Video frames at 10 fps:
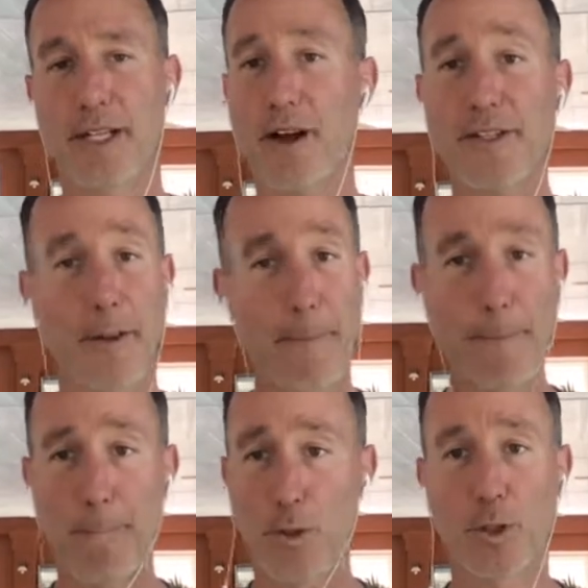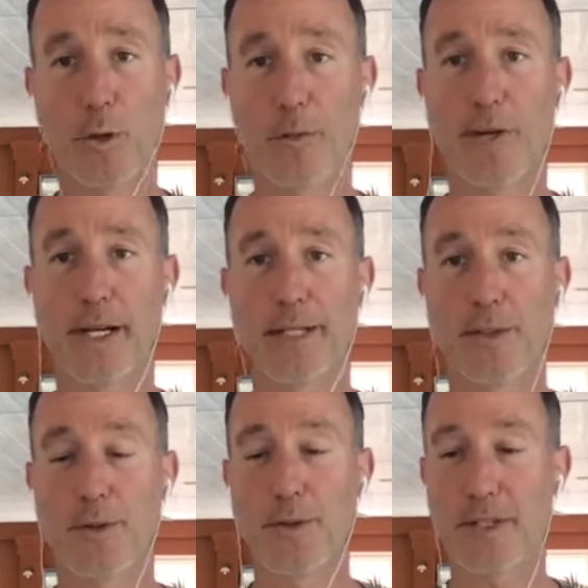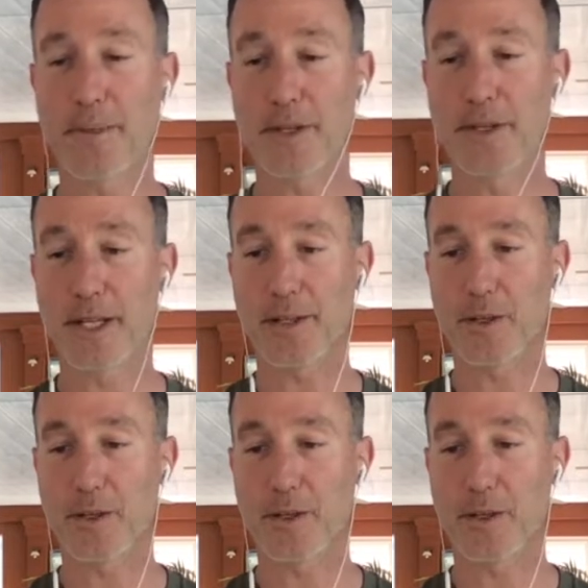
it costs a boatload of money to do those types of things.